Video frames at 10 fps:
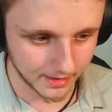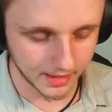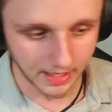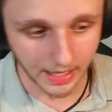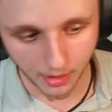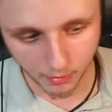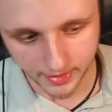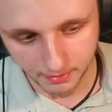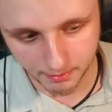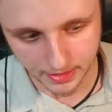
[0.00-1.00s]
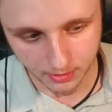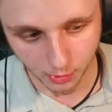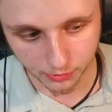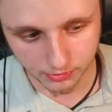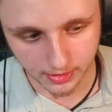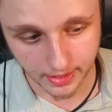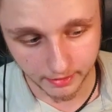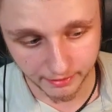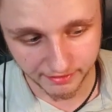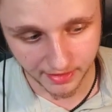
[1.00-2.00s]
How many pickles can you
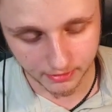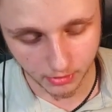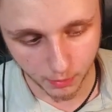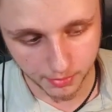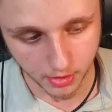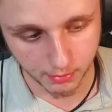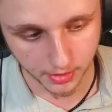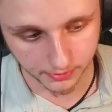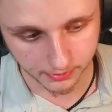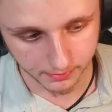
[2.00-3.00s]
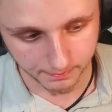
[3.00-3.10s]
fit up your butt?